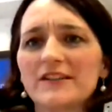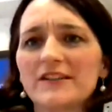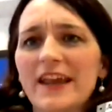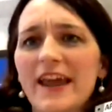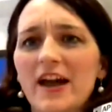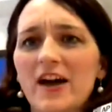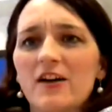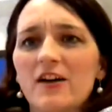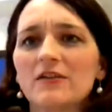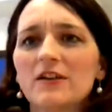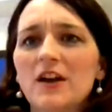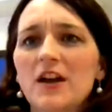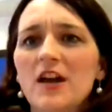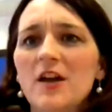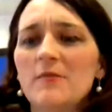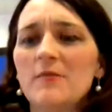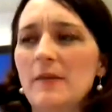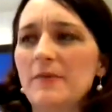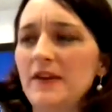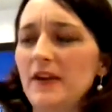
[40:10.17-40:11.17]
how
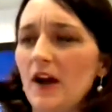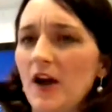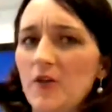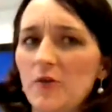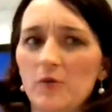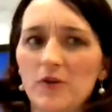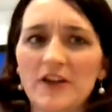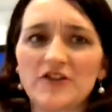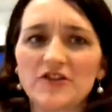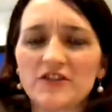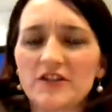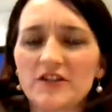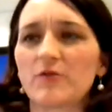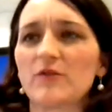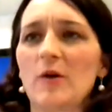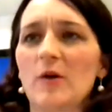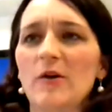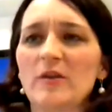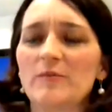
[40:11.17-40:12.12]
maybe other religions don't know us,